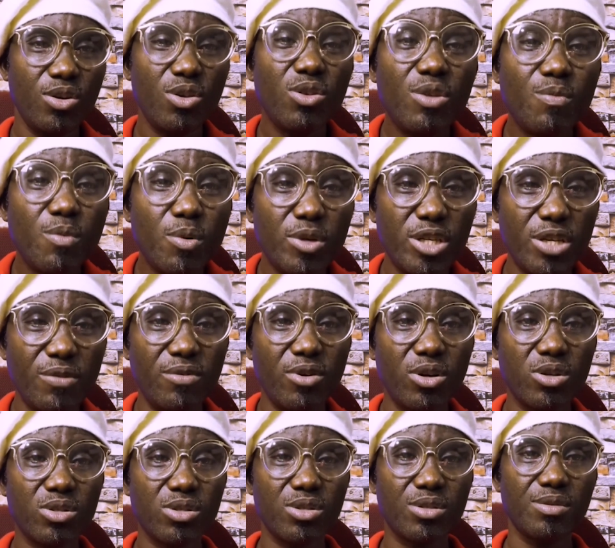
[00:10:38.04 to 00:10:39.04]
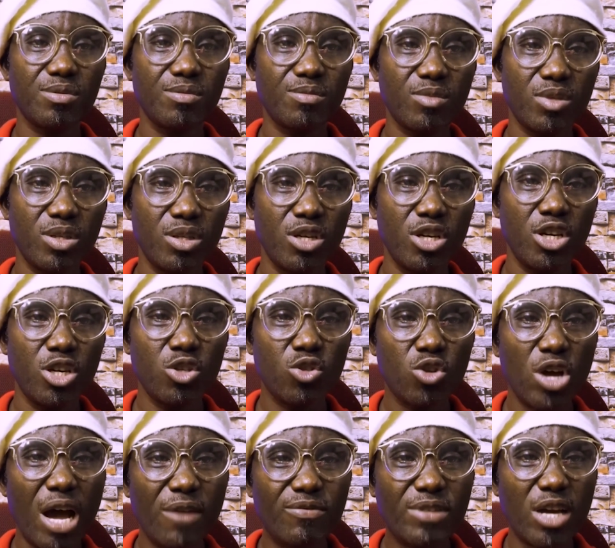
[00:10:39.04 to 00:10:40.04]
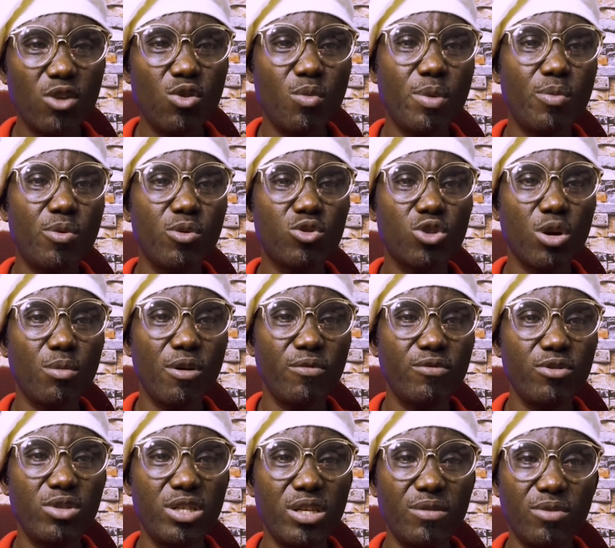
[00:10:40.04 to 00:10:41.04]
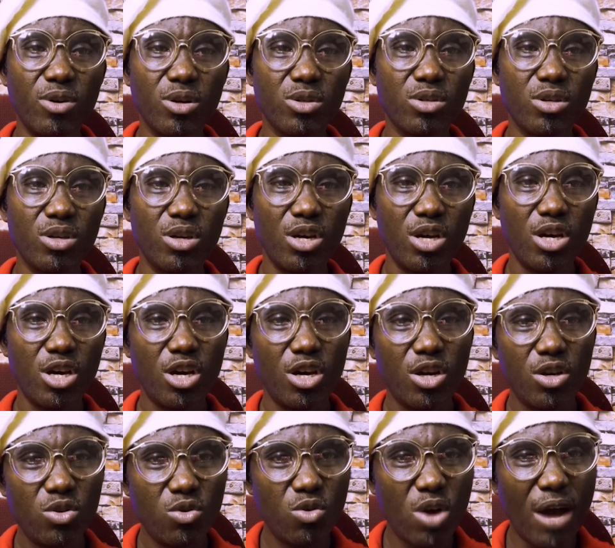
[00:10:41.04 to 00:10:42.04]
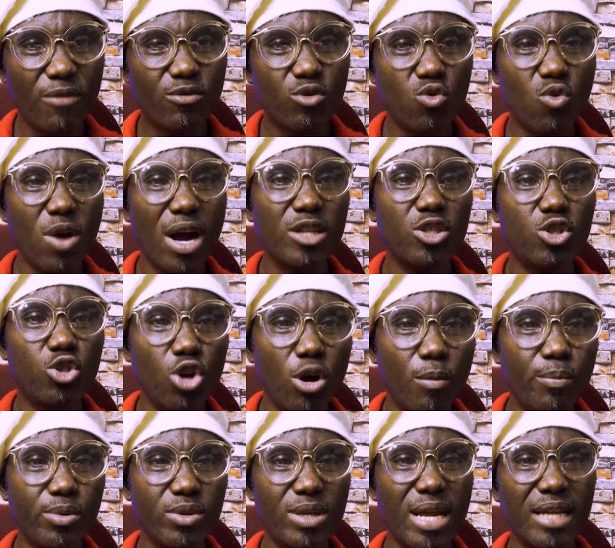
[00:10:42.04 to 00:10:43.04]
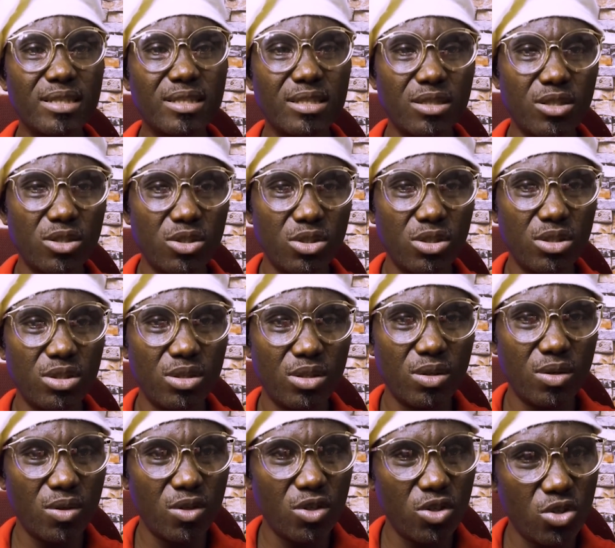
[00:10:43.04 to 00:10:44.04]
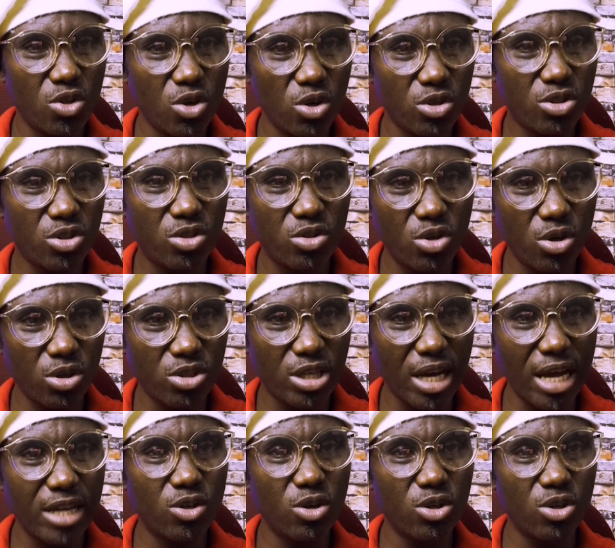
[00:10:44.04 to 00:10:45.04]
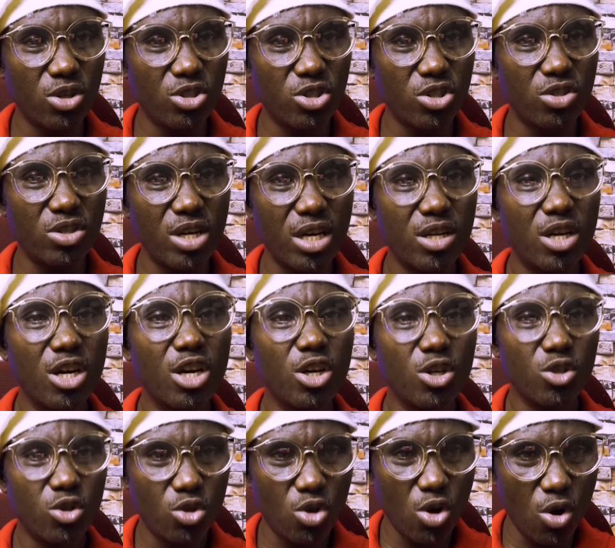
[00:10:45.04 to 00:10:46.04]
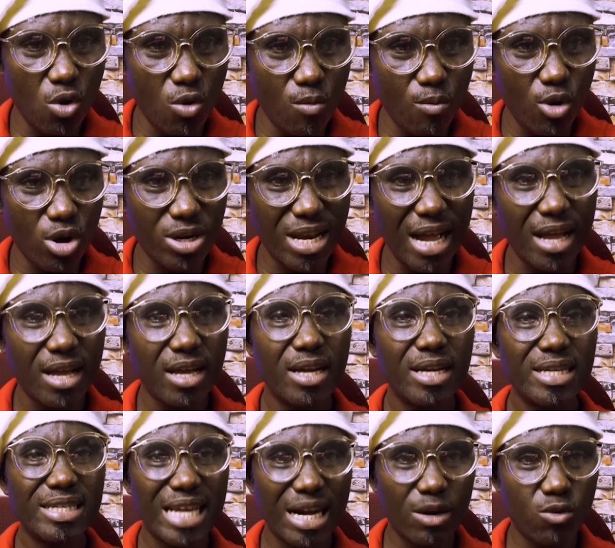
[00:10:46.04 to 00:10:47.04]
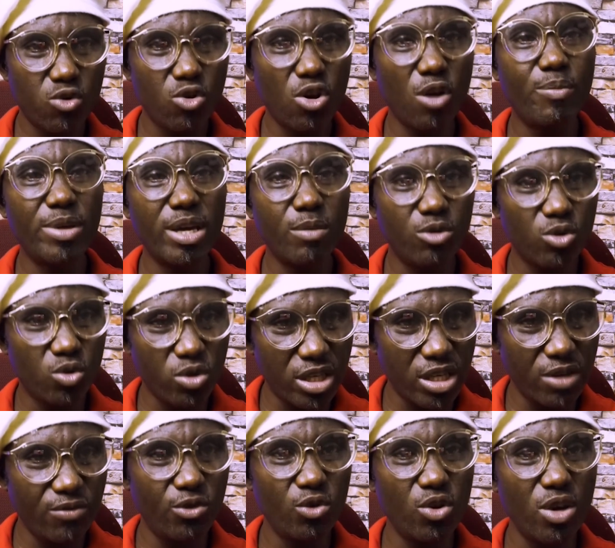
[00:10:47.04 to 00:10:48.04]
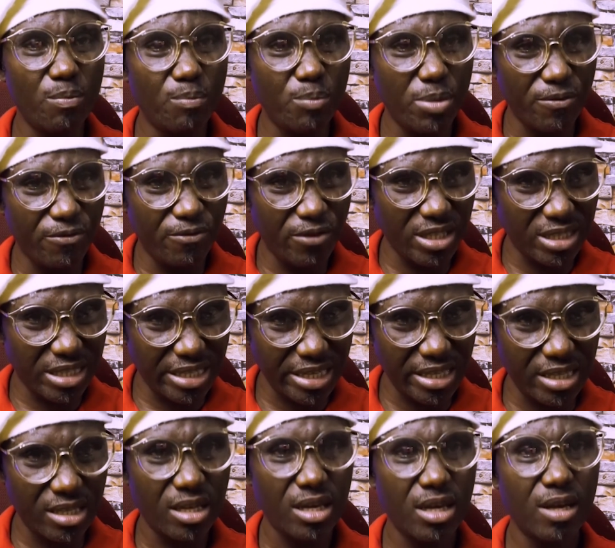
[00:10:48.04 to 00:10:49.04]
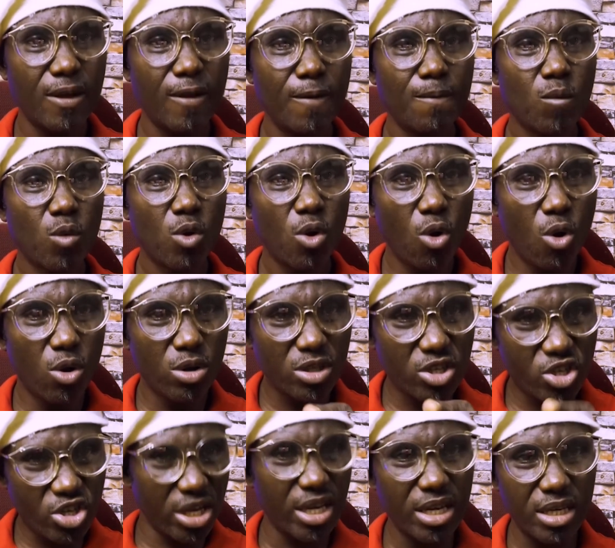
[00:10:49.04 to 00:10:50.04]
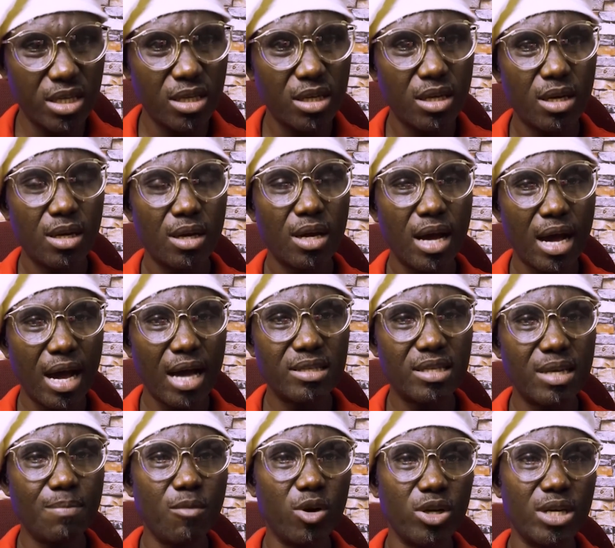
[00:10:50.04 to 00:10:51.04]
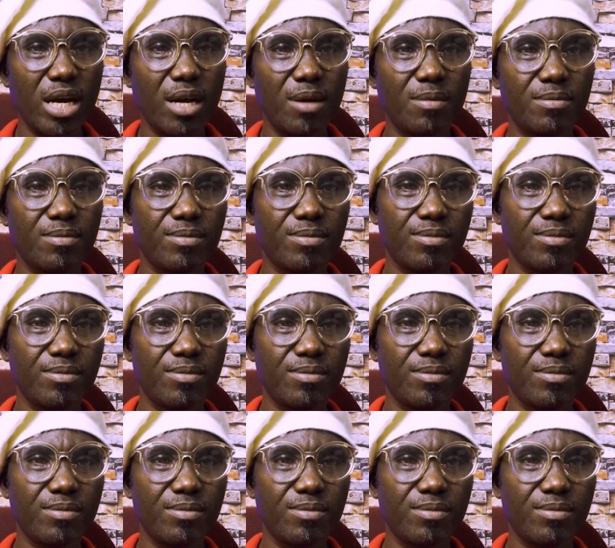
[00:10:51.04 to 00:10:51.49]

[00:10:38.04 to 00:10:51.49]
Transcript: You people divorce. So after you people, some of you divorce, you have to go and dump that your child or your children to your own mother that could not be able to give you a befitting or train as a mother.